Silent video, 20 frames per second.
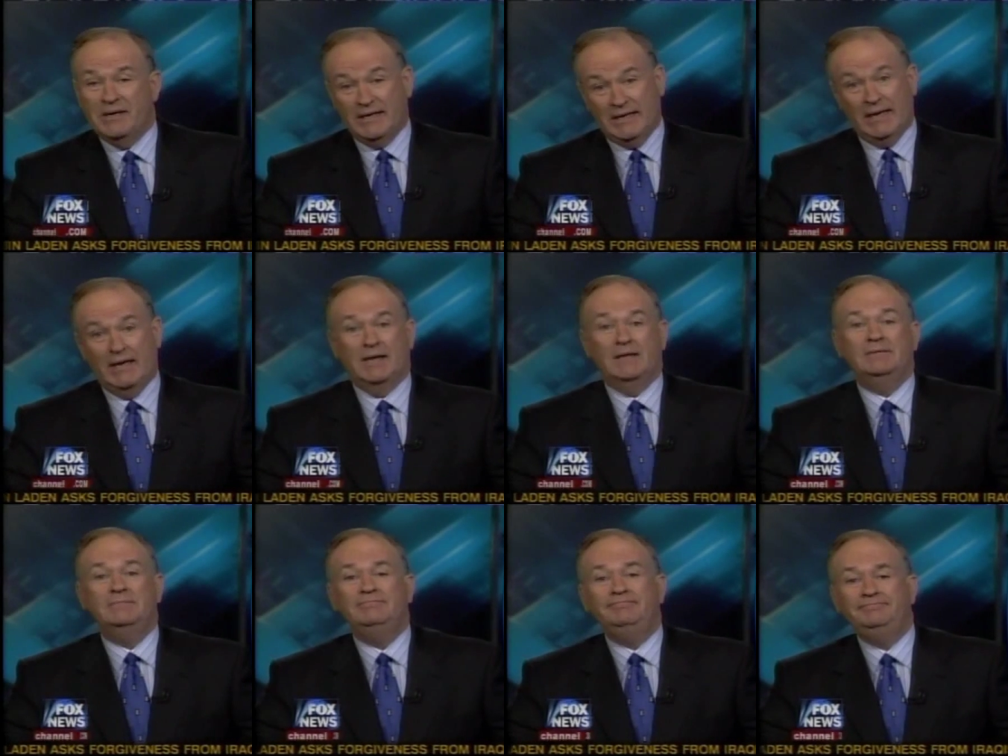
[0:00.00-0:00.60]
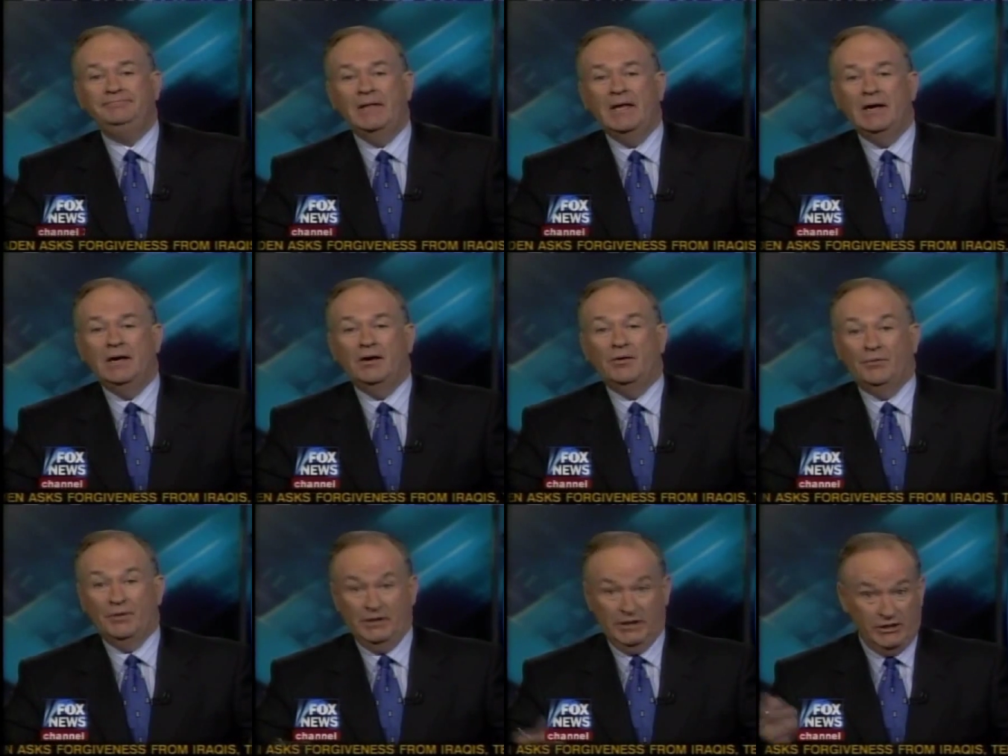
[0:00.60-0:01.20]
begin?
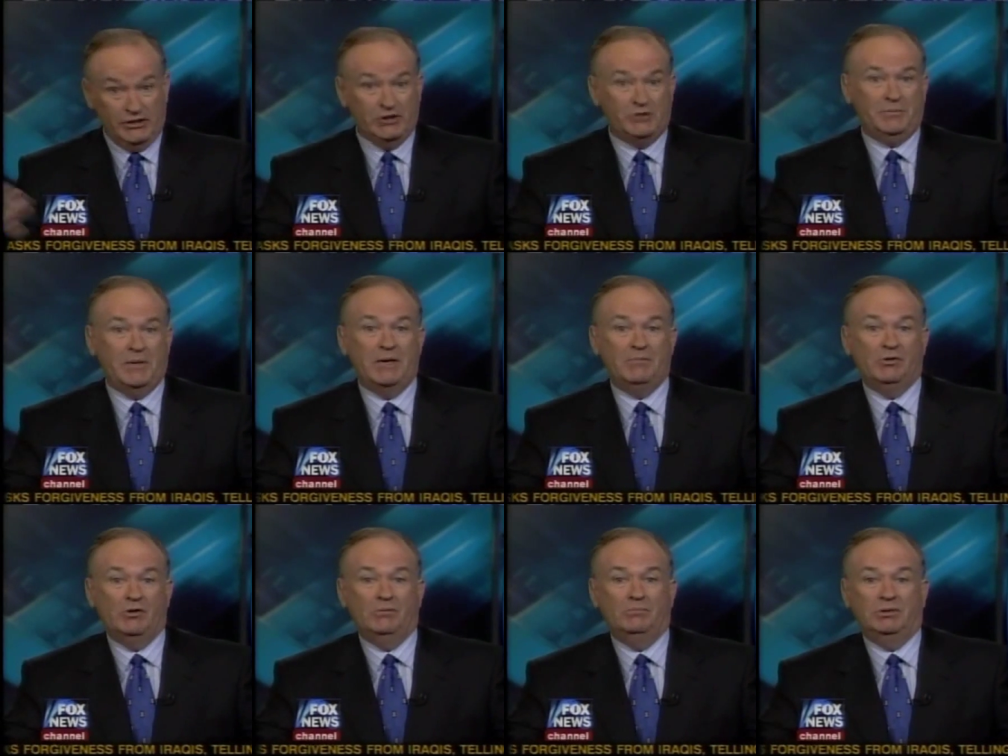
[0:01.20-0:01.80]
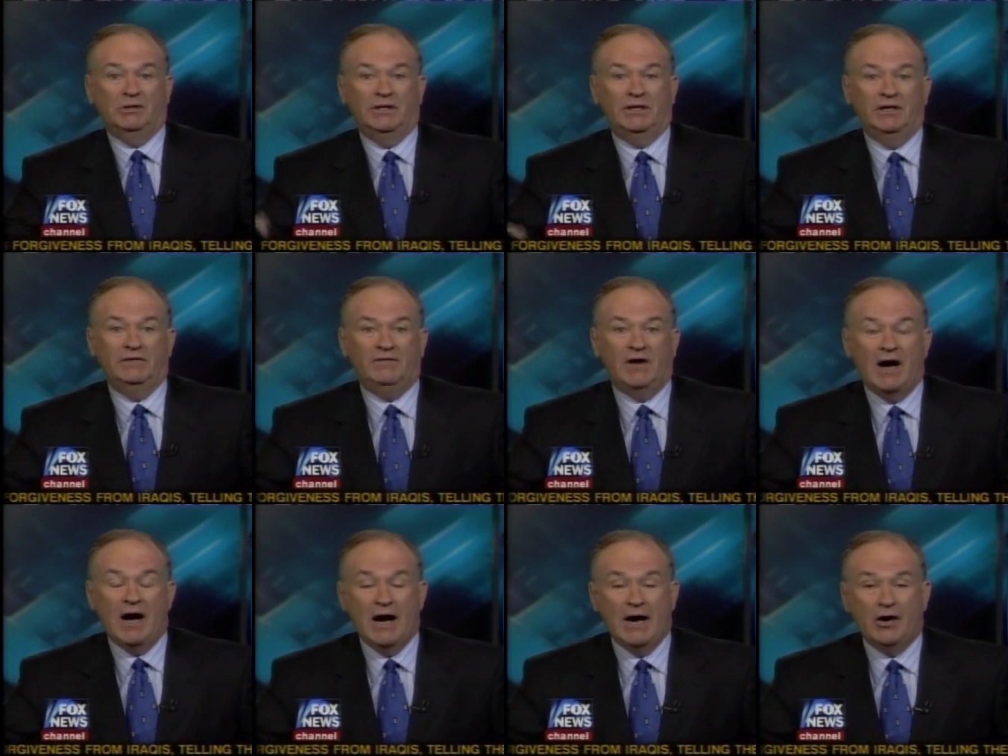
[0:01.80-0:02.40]
Religious people
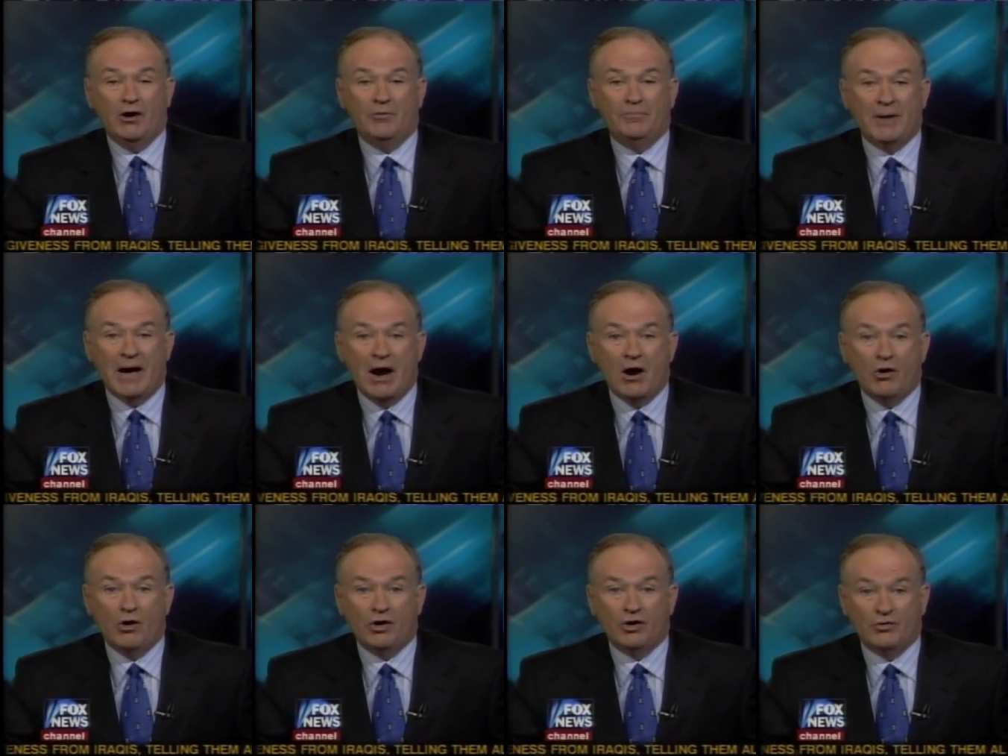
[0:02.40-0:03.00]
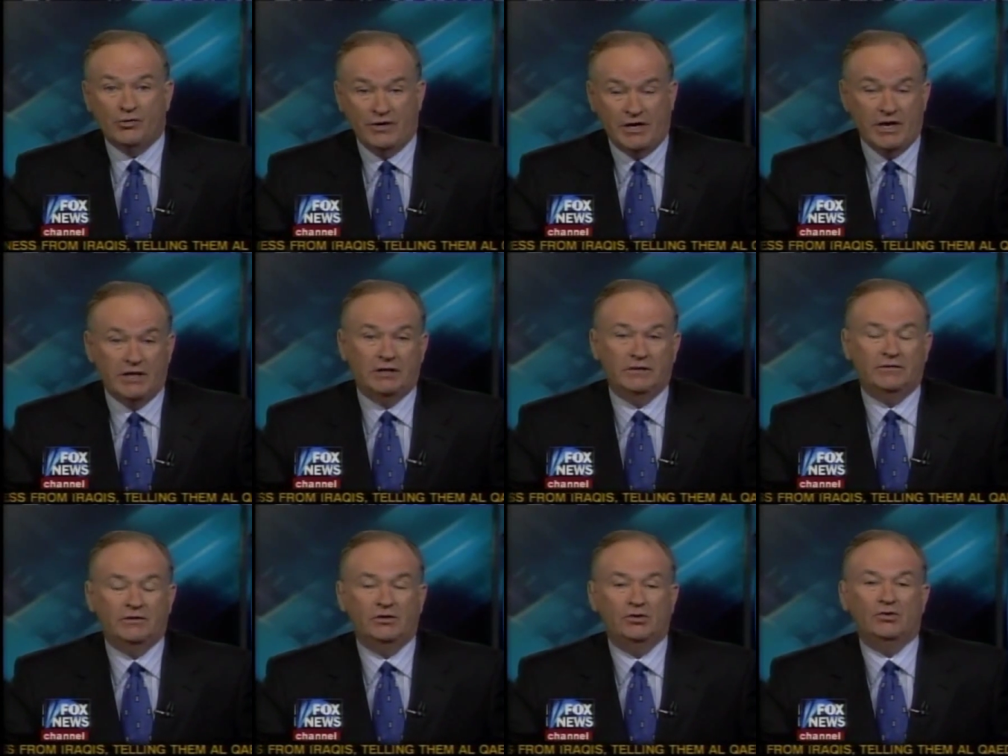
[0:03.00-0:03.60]
believe a higher power
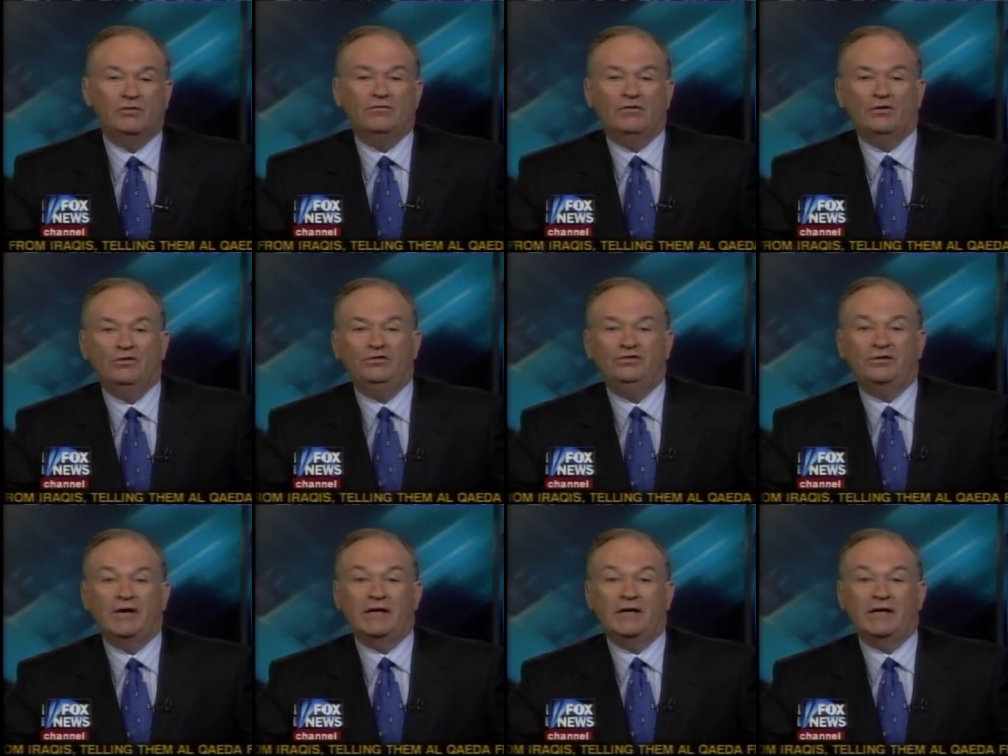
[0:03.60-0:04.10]
created the universe.